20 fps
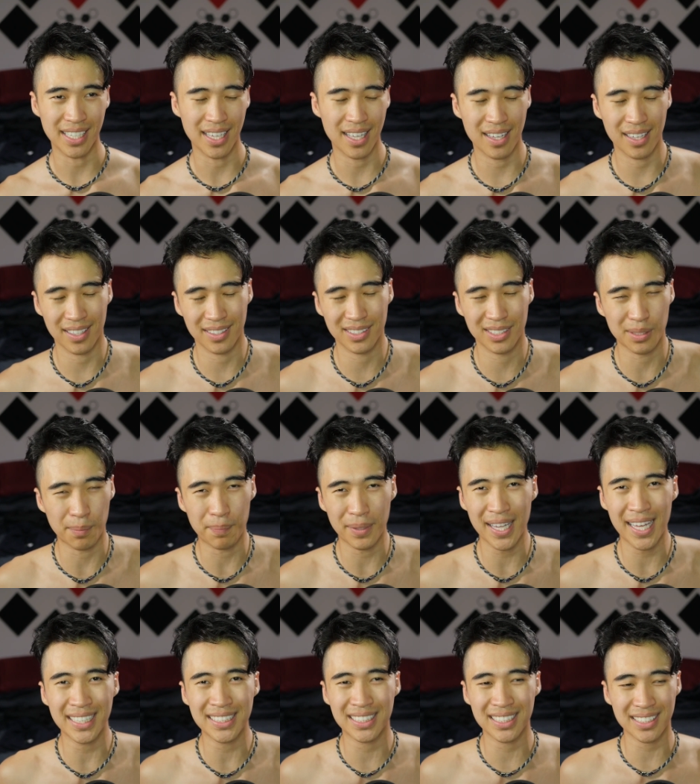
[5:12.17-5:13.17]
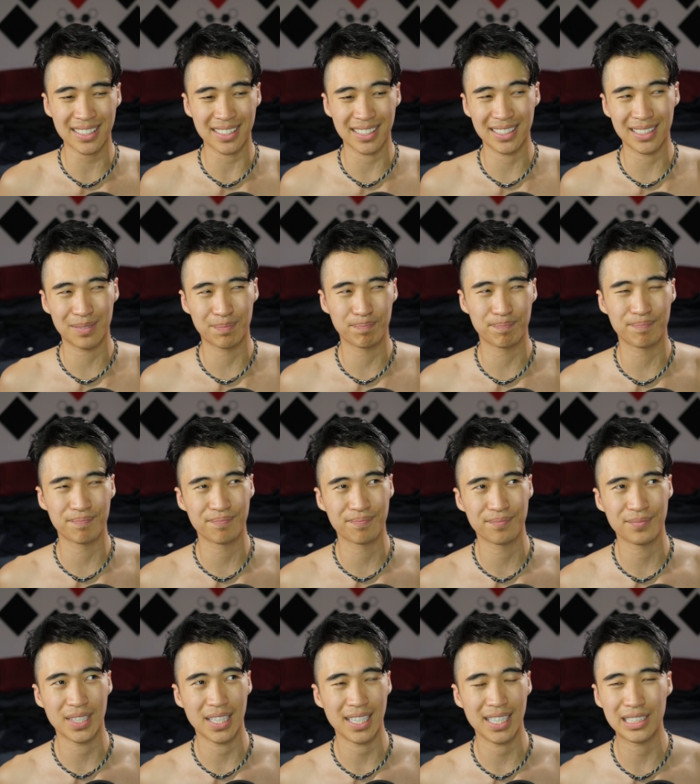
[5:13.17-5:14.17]
The plastic
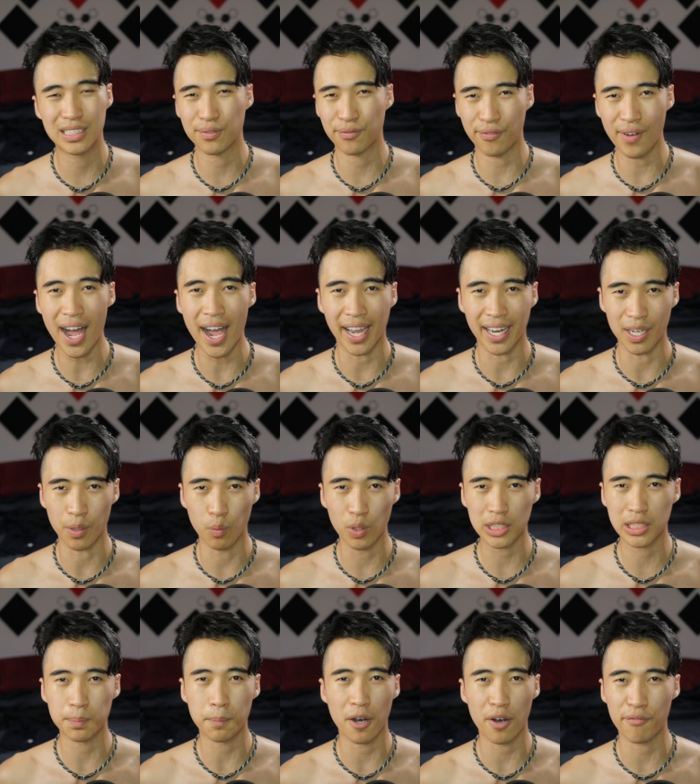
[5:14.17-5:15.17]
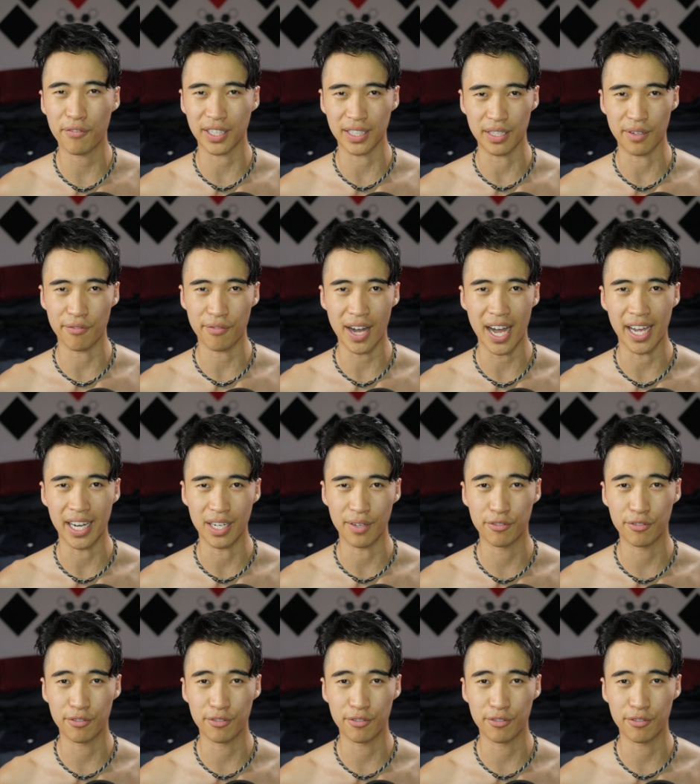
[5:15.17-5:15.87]
it's fine, it works perfectly fine.